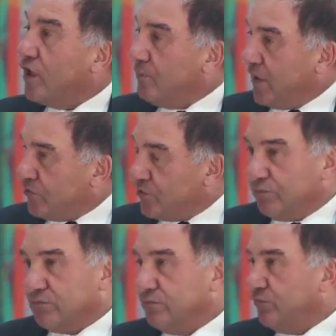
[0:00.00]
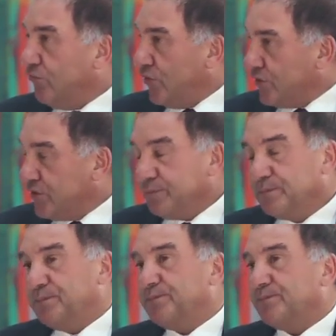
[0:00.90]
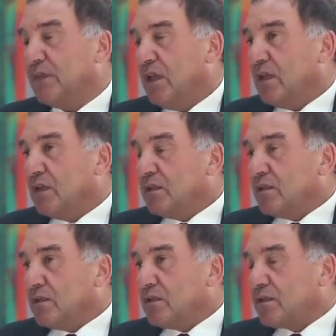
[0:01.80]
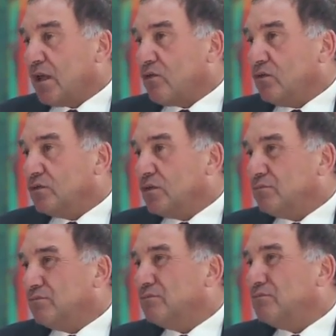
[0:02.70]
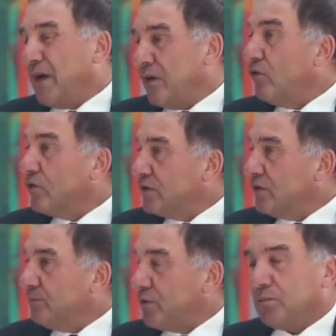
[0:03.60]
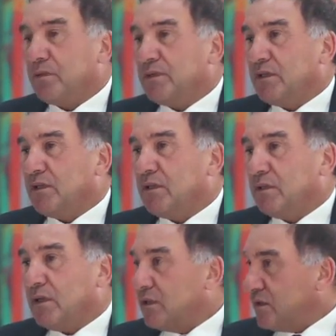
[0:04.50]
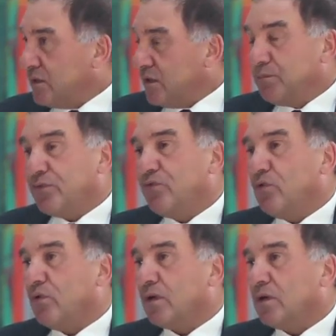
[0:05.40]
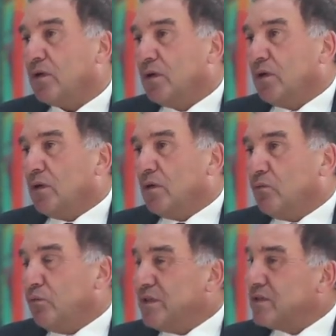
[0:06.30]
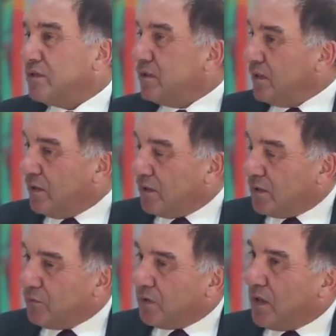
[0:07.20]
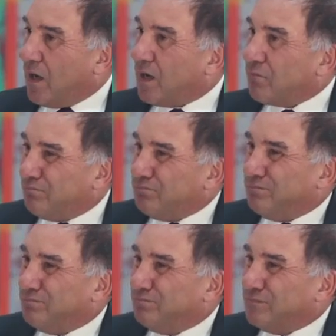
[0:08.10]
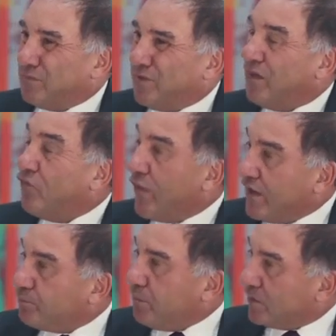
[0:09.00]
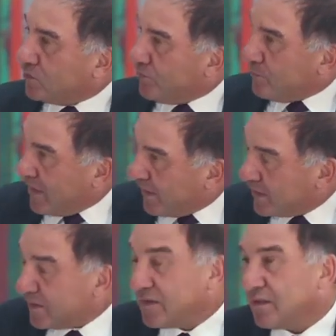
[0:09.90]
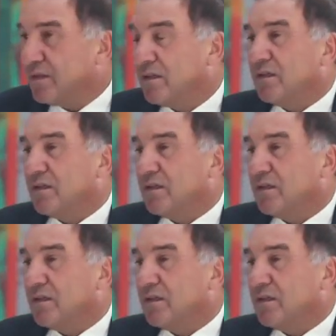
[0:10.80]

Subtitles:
dimension, first. Second, minority probably, as I said before, will still, are a great part of the market.